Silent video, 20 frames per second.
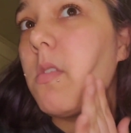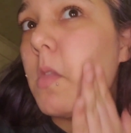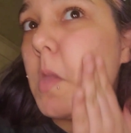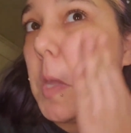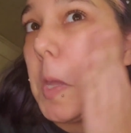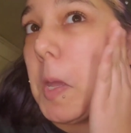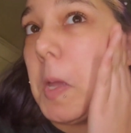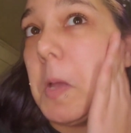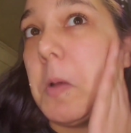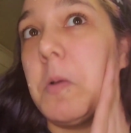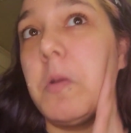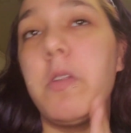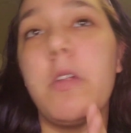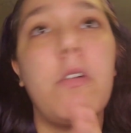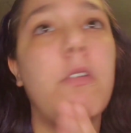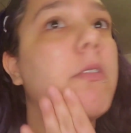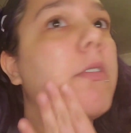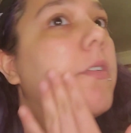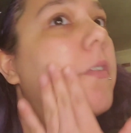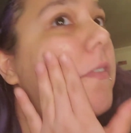It goes
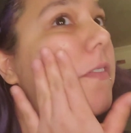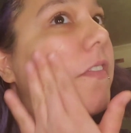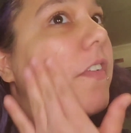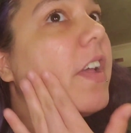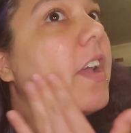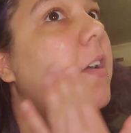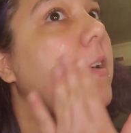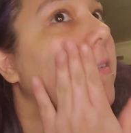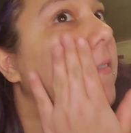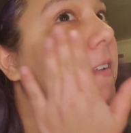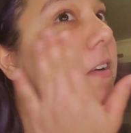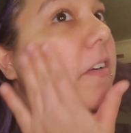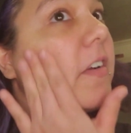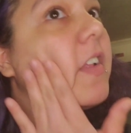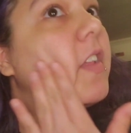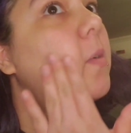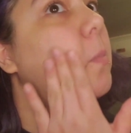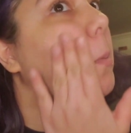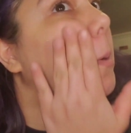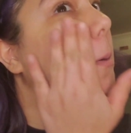on very, very
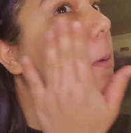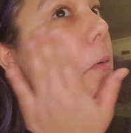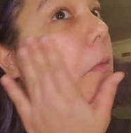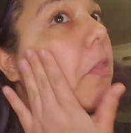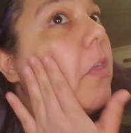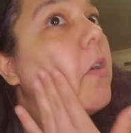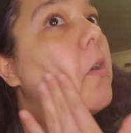smooth.